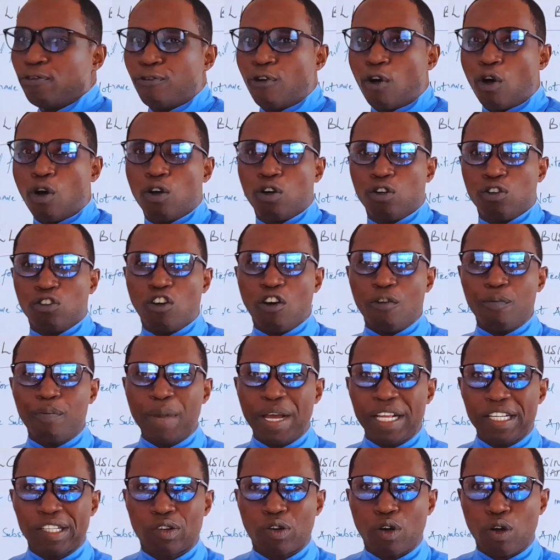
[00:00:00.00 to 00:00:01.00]
for
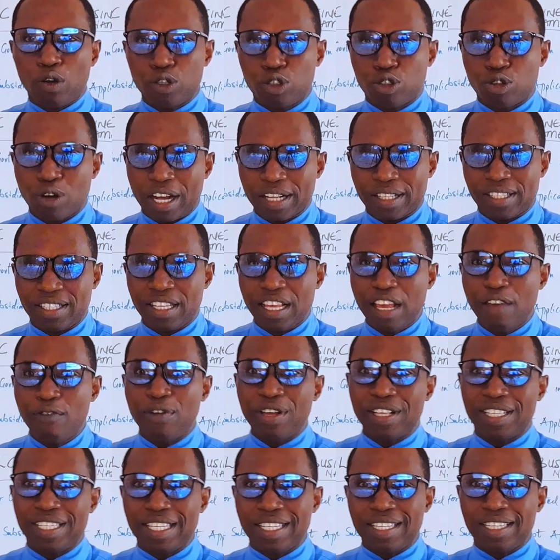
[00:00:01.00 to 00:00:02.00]
government contracts if
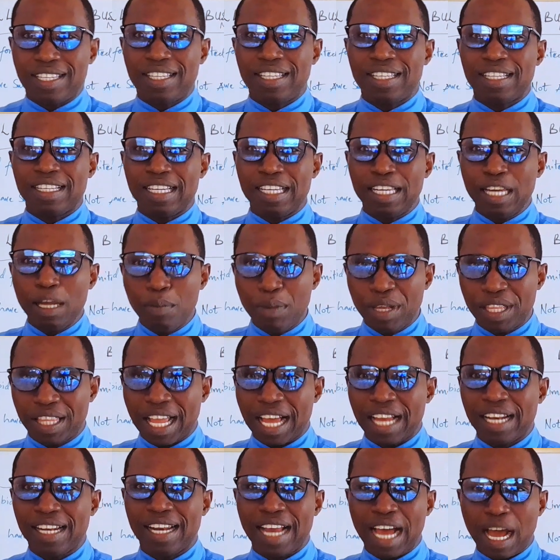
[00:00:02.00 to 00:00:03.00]
it is
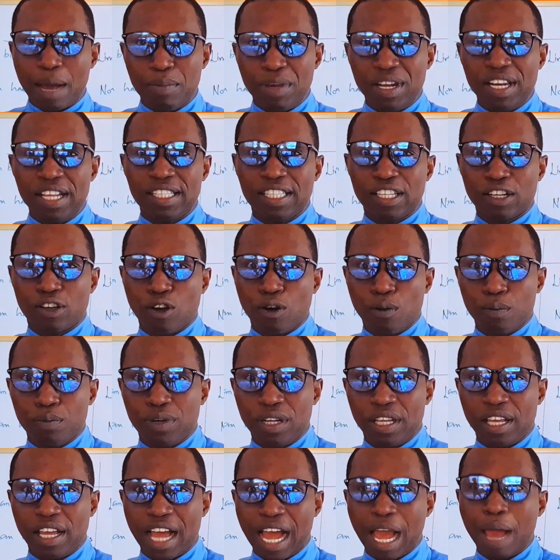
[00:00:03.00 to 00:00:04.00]
limited liability
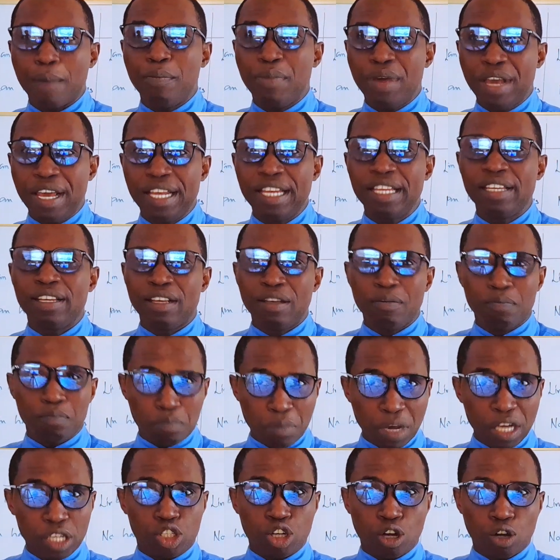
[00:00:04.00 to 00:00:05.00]
company. I mean
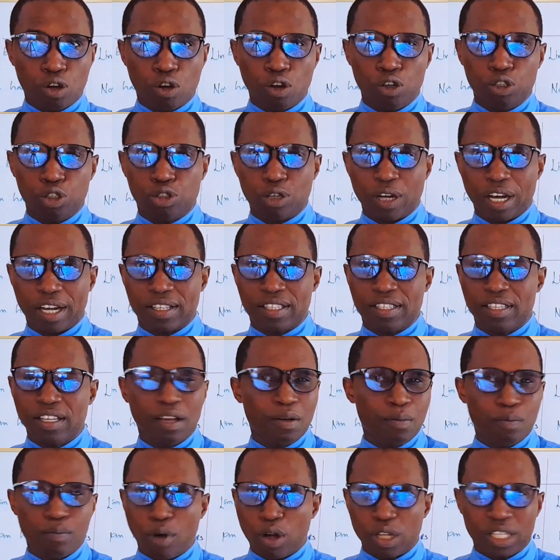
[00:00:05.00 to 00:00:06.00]
major contracts,
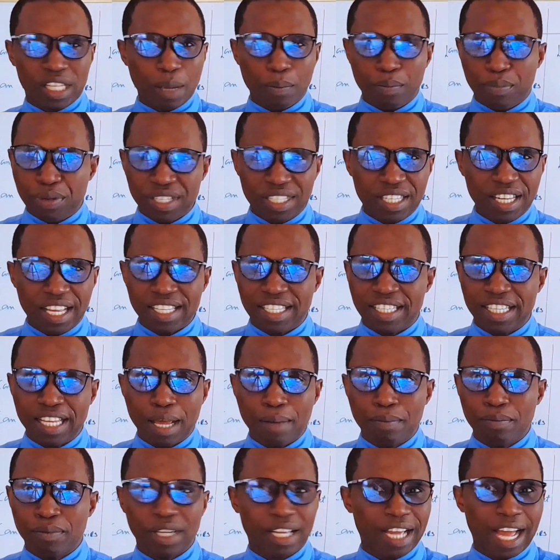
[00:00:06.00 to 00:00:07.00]
but a business
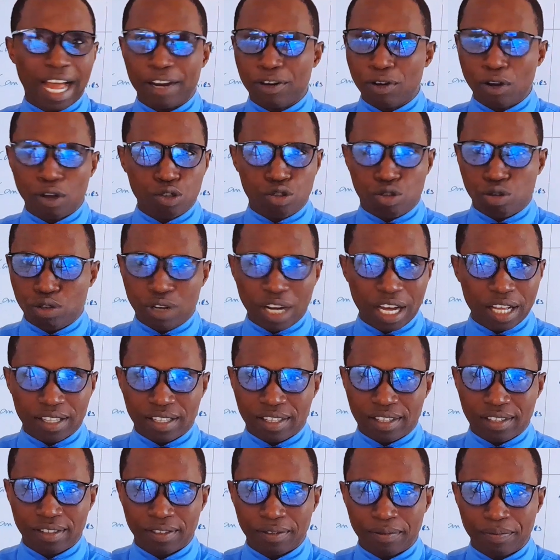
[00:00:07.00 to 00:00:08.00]
name cannot do that.
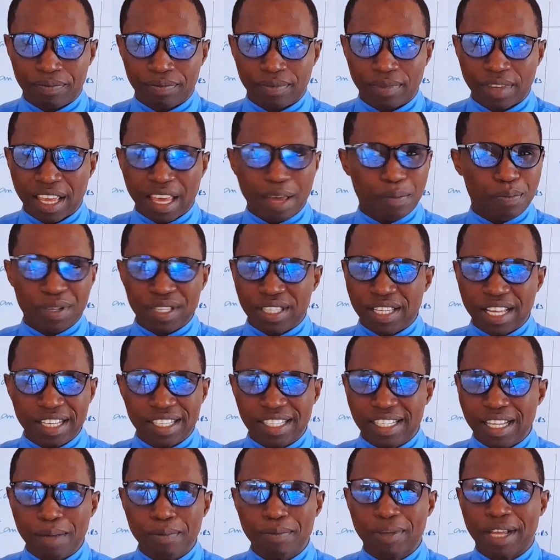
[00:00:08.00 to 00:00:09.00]
A
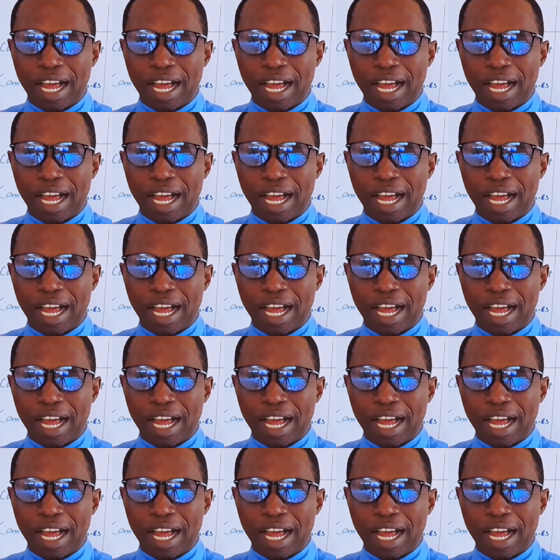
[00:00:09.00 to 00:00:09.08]
business name